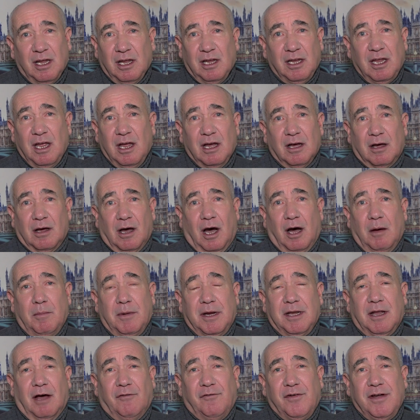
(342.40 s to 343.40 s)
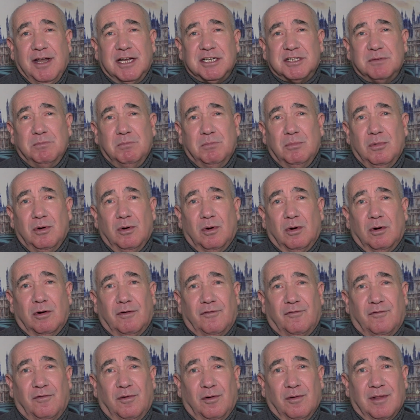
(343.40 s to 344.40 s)
Yeah, I think that's more
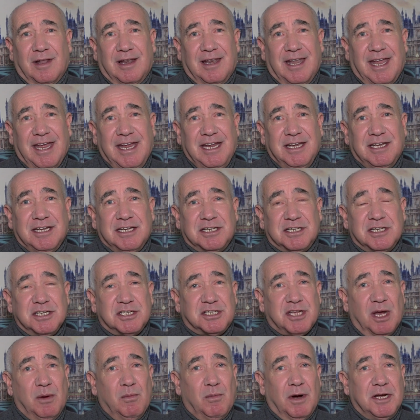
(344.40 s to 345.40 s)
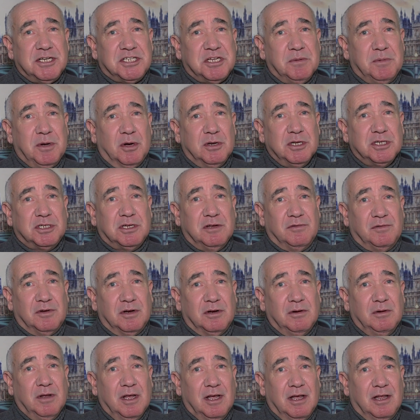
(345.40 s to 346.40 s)
for the ladies in some ways, to be honest with
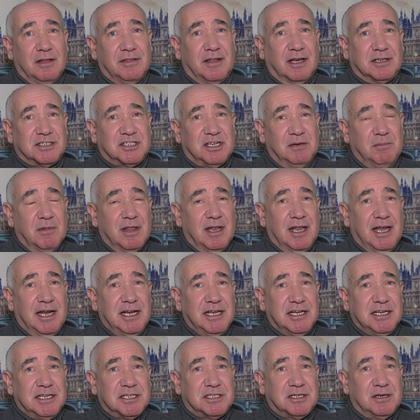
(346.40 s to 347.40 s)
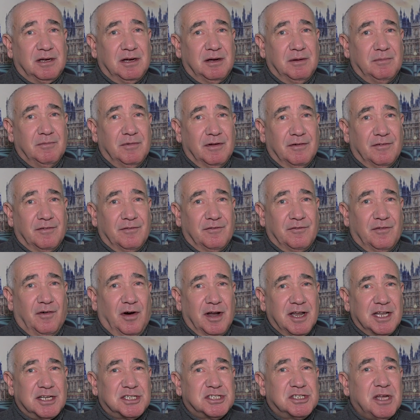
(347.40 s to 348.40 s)
you, that some of the ladies
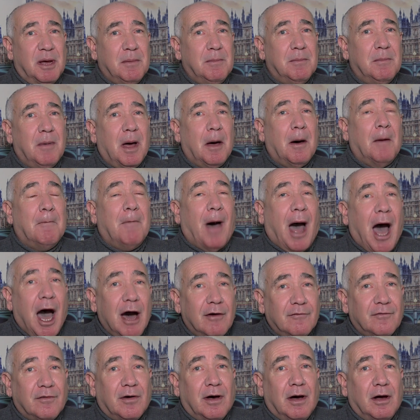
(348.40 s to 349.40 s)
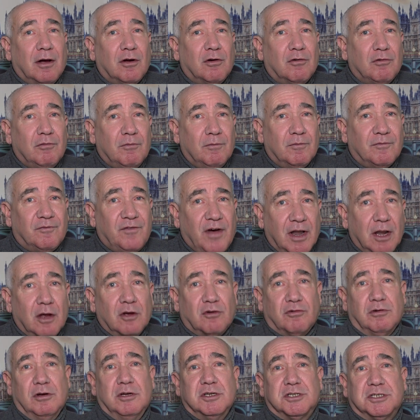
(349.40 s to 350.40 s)
find that some other fellow
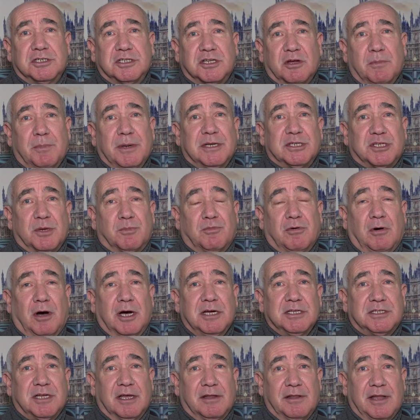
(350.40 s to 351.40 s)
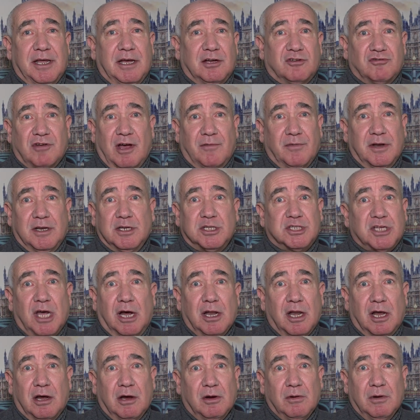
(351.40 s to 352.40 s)
cruisers are a bit surprised that they're travelling
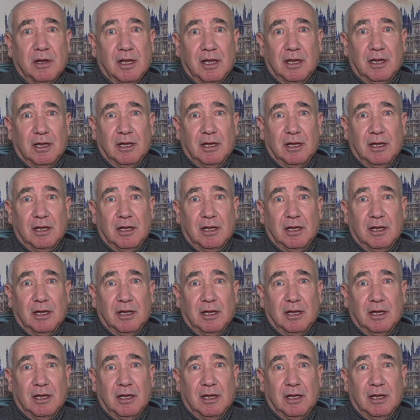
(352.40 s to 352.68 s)
solo.